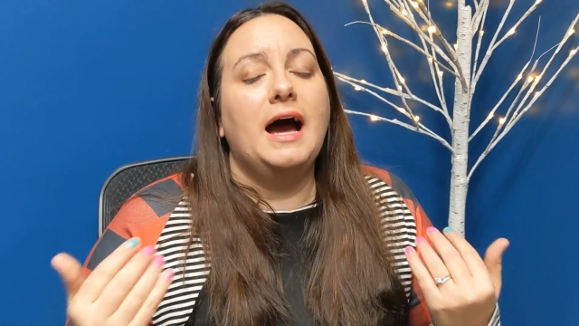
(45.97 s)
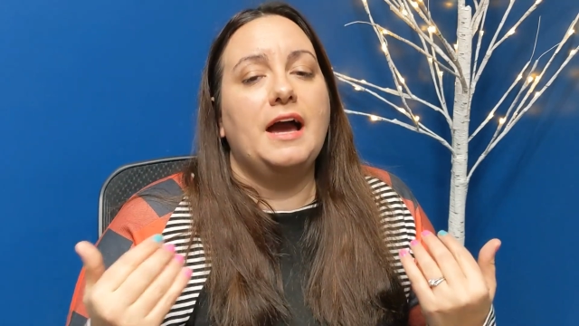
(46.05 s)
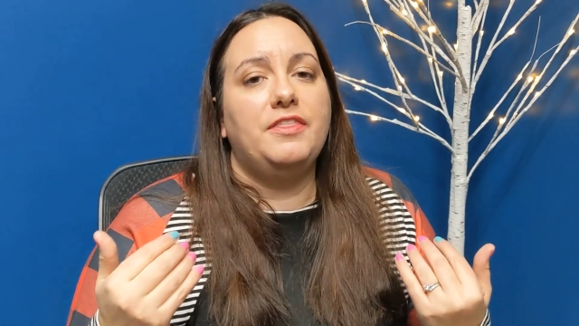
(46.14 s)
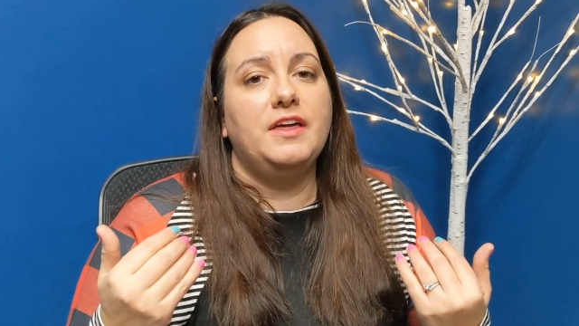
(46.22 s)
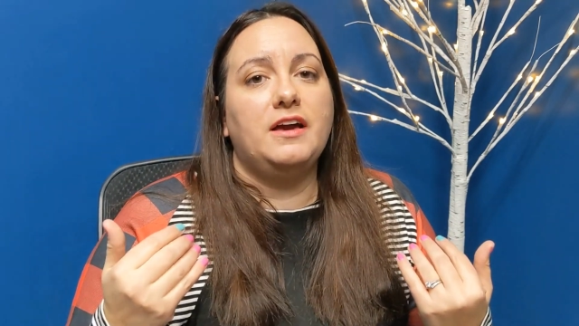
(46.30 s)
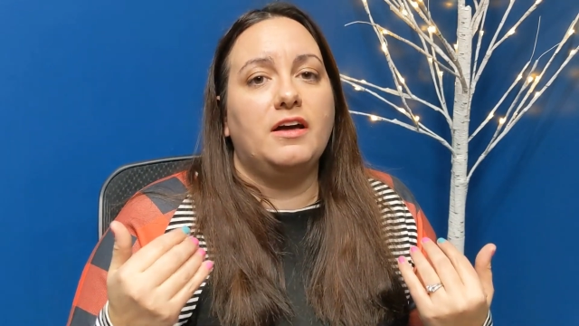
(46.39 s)

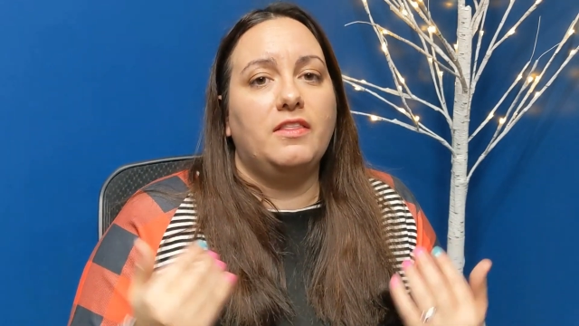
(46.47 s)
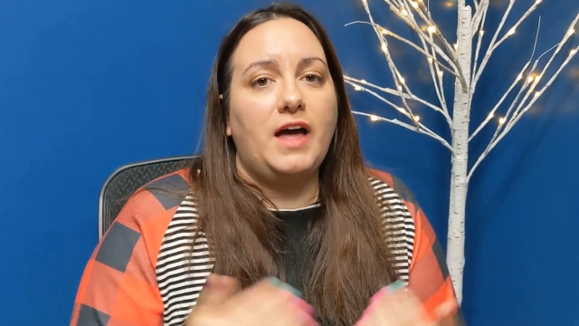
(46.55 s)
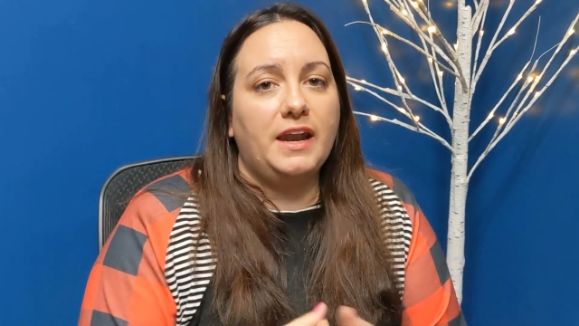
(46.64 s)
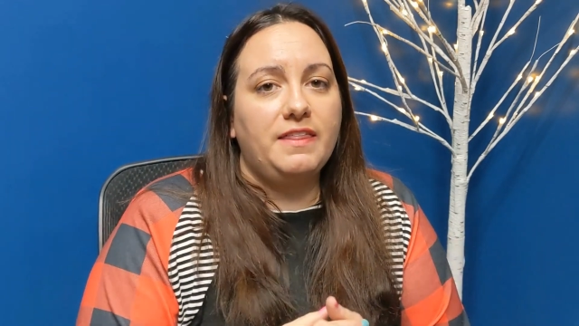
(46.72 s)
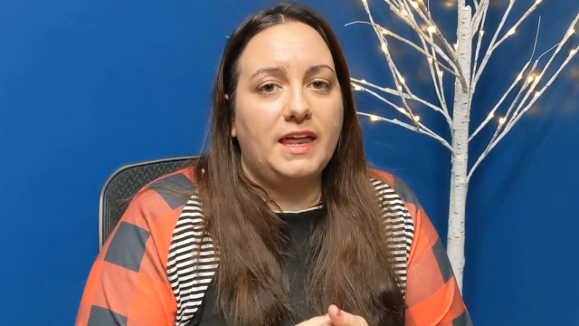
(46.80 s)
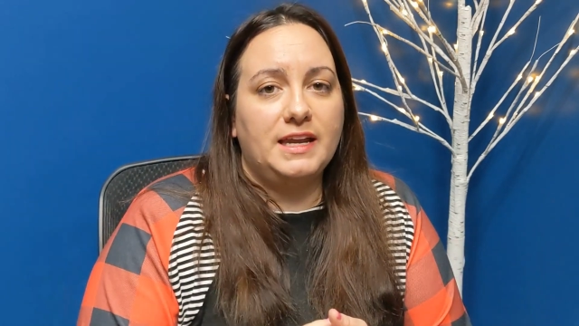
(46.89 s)
I think a
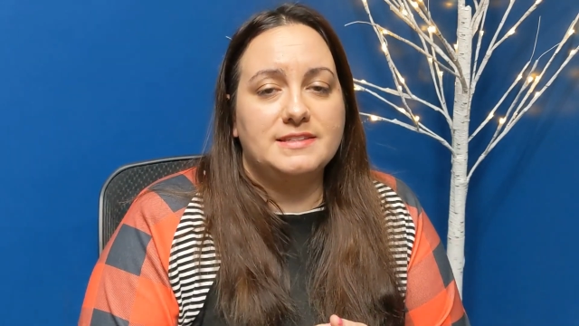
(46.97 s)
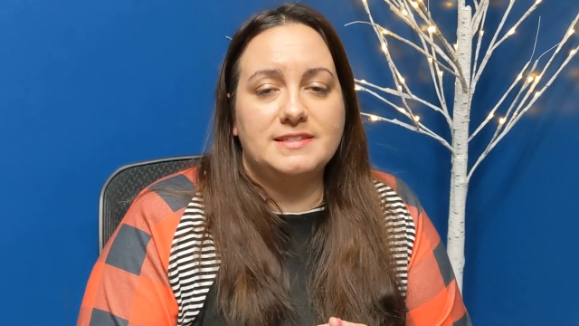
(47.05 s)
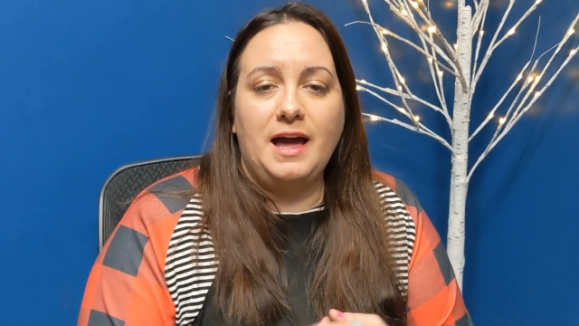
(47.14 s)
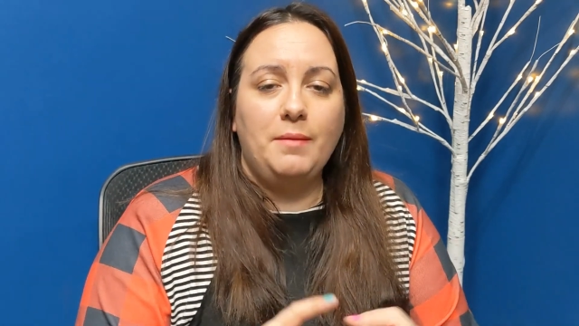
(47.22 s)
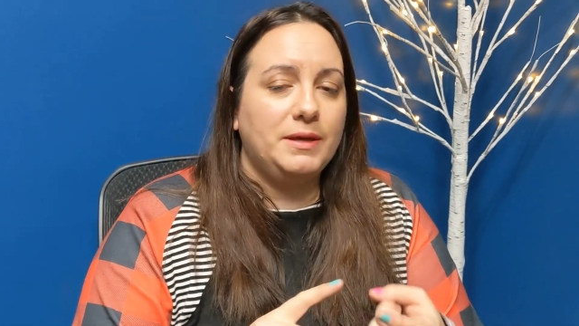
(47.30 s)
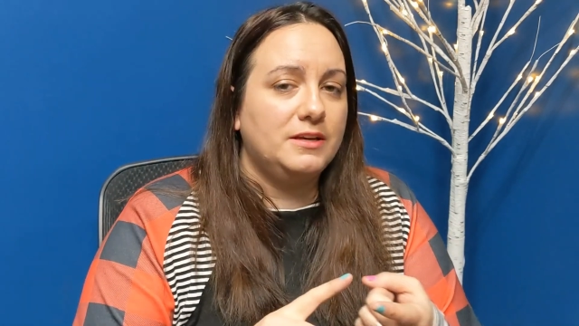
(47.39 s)
lot of that is
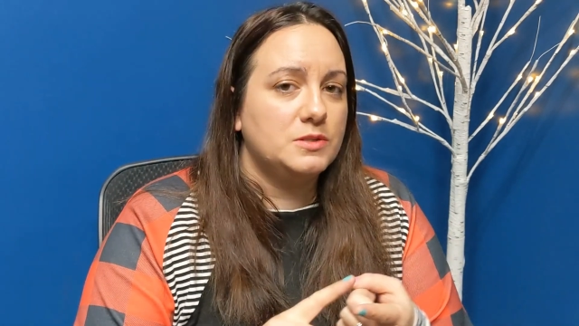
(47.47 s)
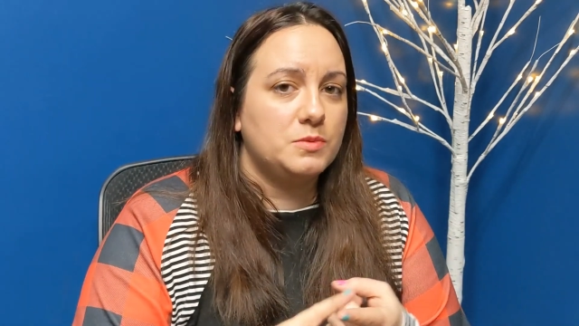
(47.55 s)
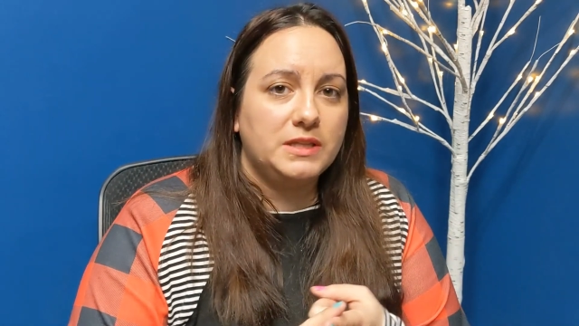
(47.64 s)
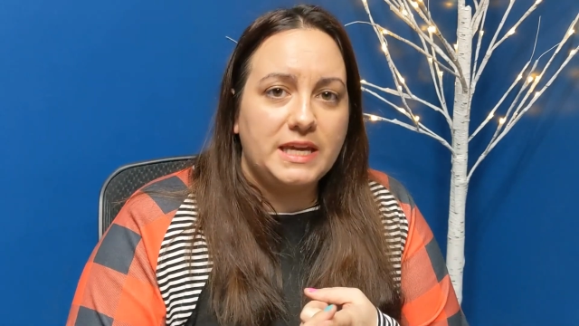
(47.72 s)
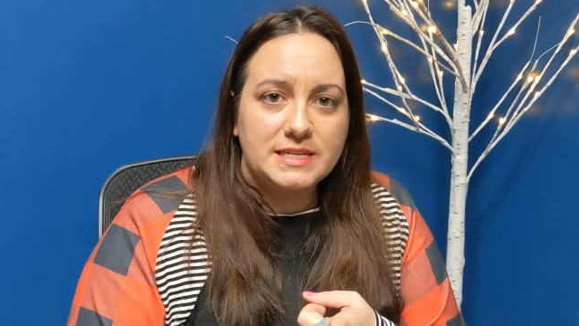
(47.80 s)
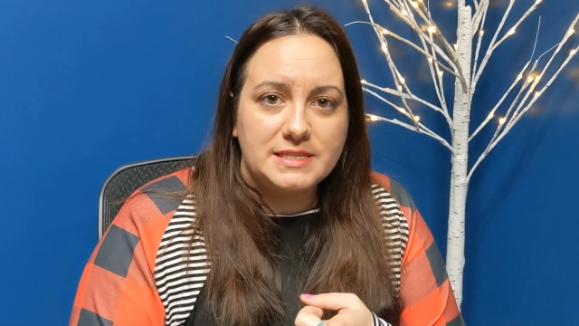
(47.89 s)
not because
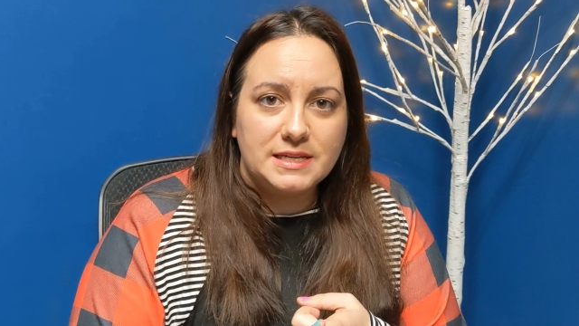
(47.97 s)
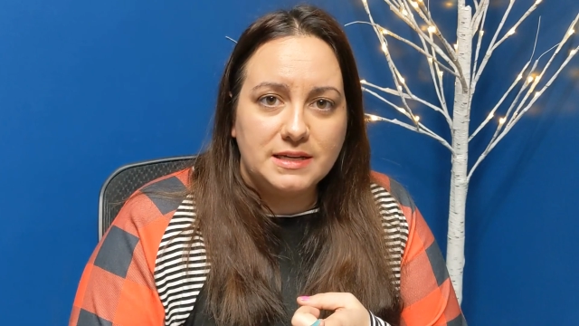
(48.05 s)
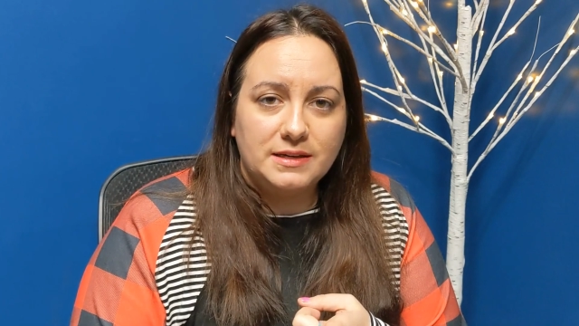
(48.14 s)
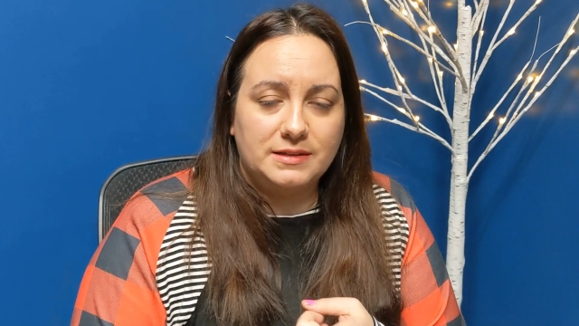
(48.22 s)
we're lazy.